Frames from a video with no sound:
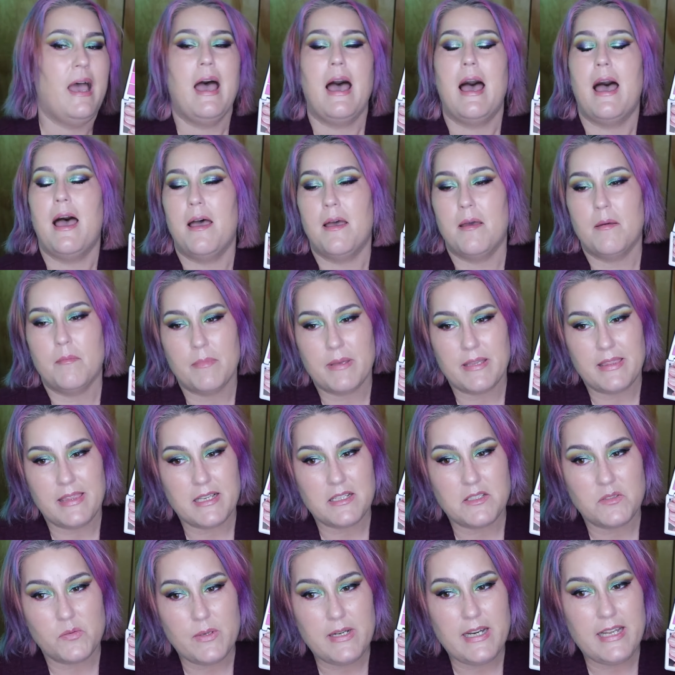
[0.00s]
Um, but
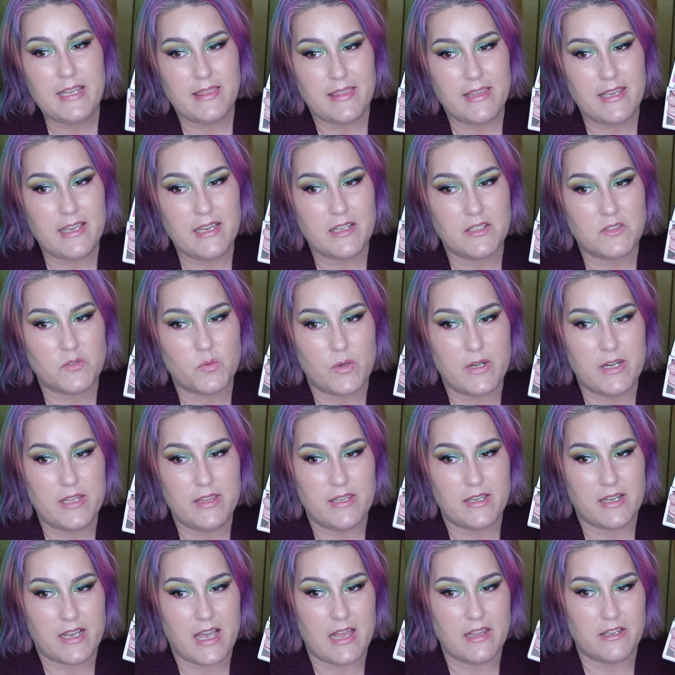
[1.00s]
this one I think is one of
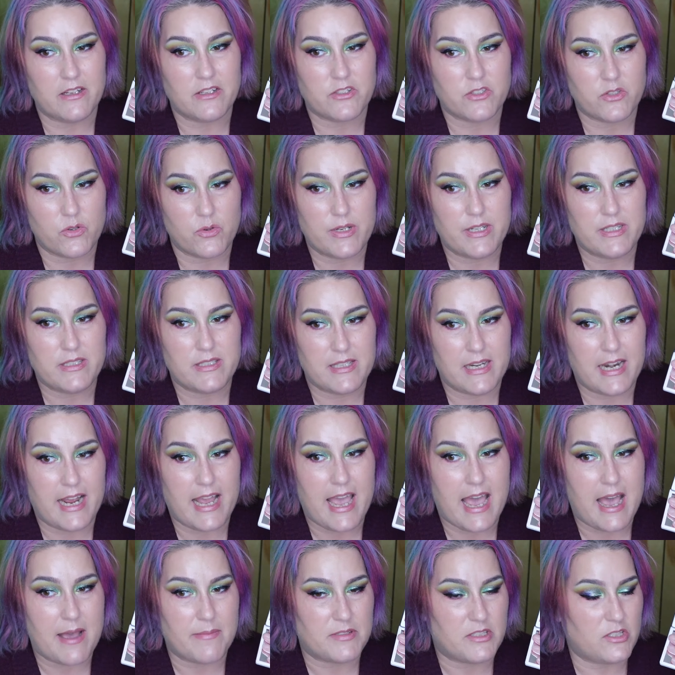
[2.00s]
the color stories that I
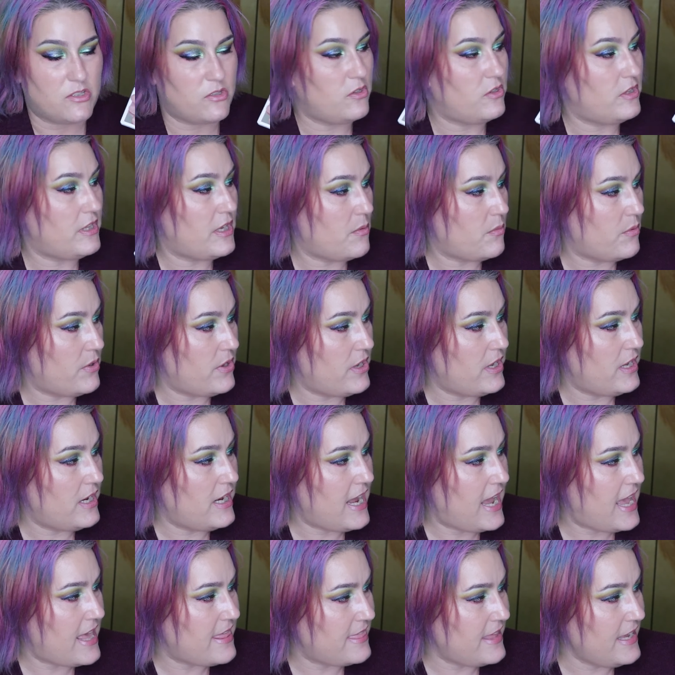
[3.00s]
absolutely would.
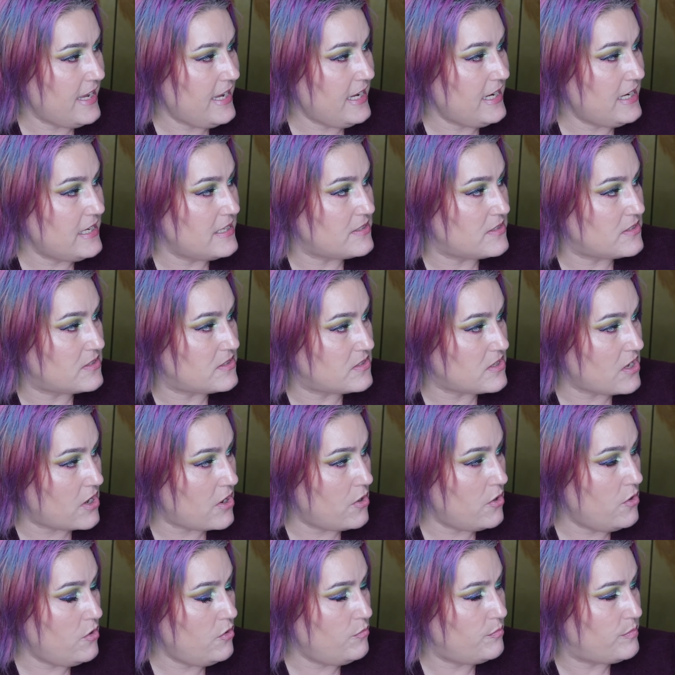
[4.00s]
I think it is
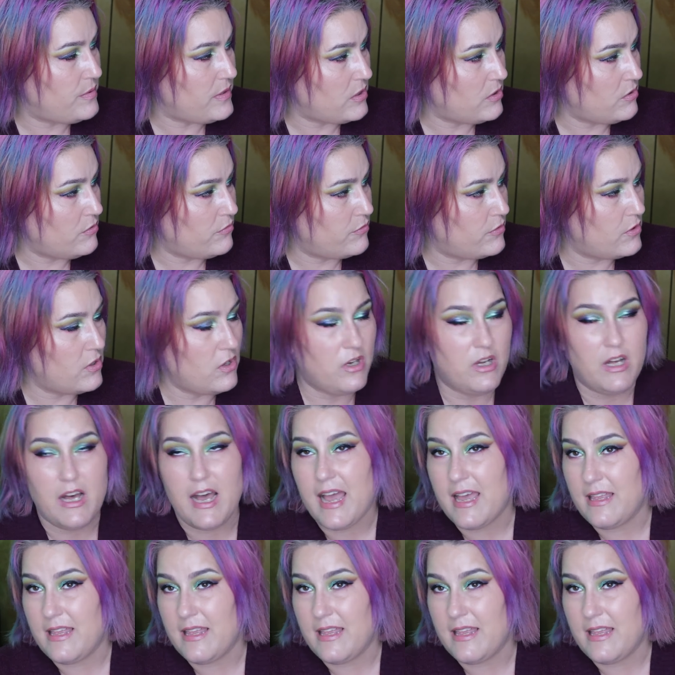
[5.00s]
so beautiful.